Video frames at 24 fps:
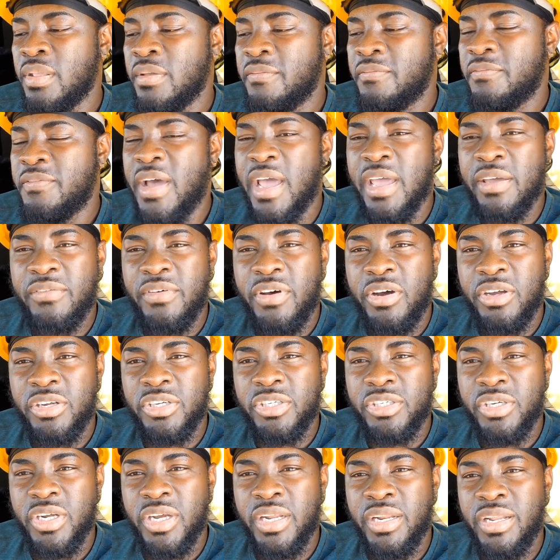five
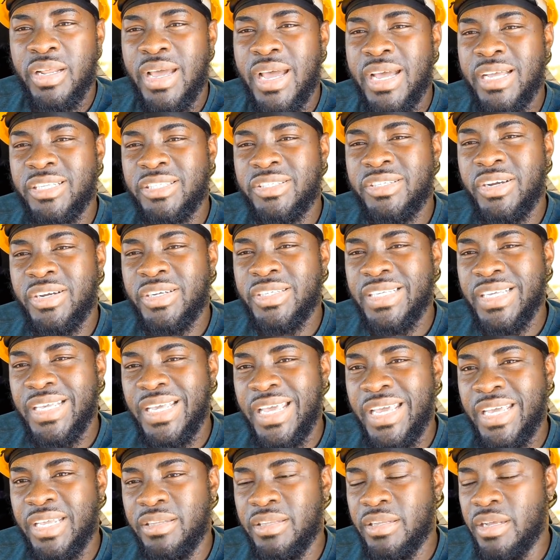hundred and thirty
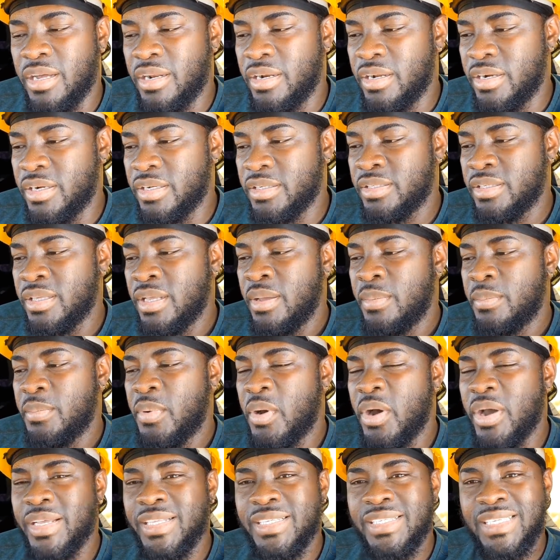eight dollars
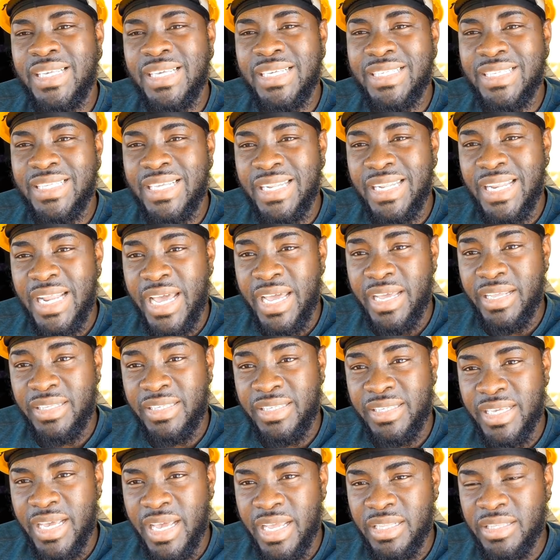0.69
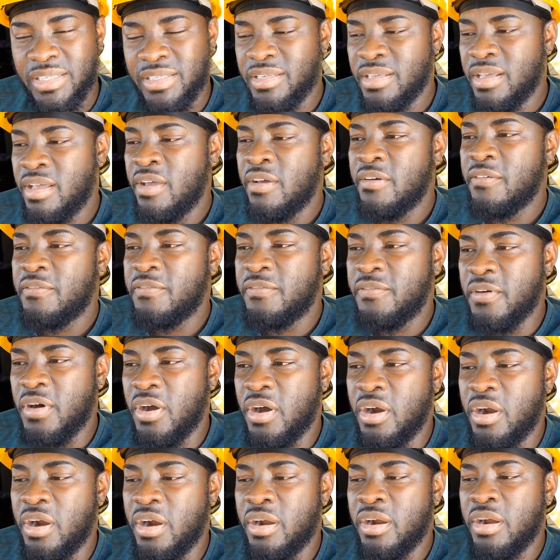cents
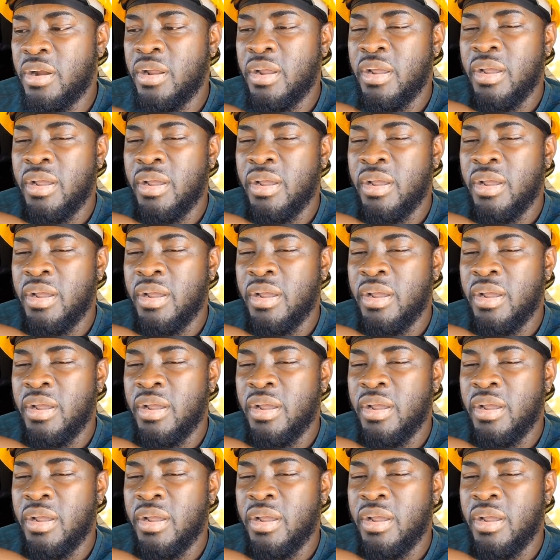for